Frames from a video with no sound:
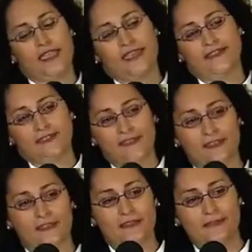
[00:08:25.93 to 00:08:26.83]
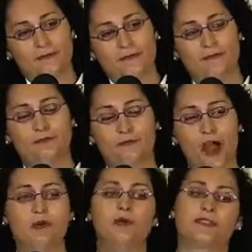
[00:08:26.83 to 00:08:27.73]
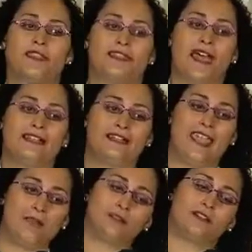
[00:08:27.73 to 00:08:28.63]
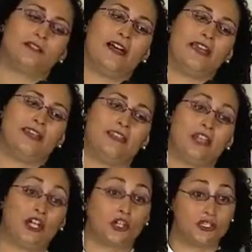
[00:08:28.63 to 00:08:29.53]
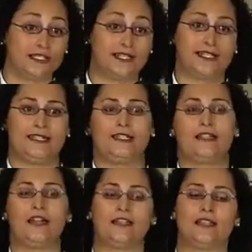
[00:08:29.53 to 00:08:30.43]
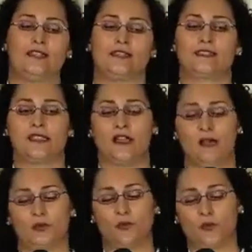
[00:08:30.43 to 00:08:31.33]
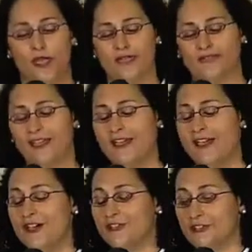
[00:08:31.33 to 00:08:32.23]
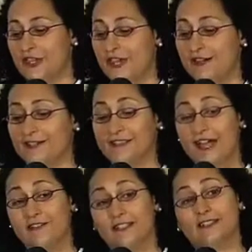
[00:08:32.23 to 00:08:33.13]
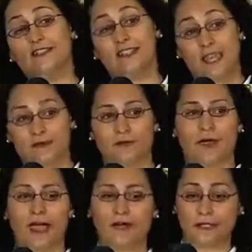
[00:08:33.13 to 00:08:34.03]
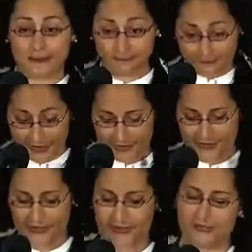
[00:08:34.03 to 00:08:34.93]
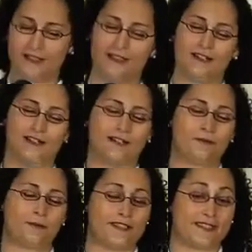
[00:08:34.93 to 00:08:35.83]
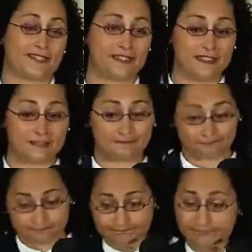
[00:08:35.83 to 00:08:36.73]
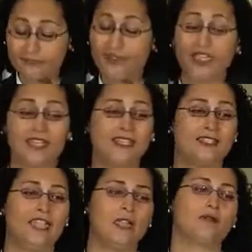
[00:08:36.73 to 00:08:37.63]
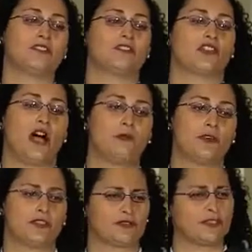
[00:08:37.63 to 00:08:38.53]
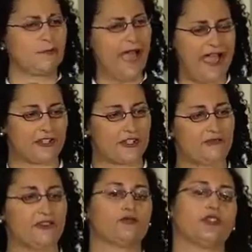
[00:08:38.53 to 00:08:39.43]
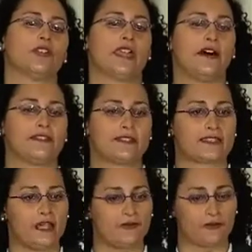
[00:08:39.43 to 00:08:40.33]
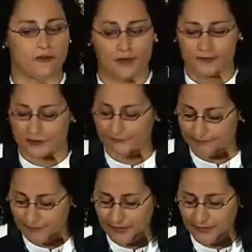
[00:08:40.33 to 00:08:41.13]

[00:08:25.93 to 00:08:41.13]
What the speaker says: And problems like that came to light in the early 1990s when Chair Levitt came to power under President Clinton. And he came to the job with a real passion for rooting out this type of corruption.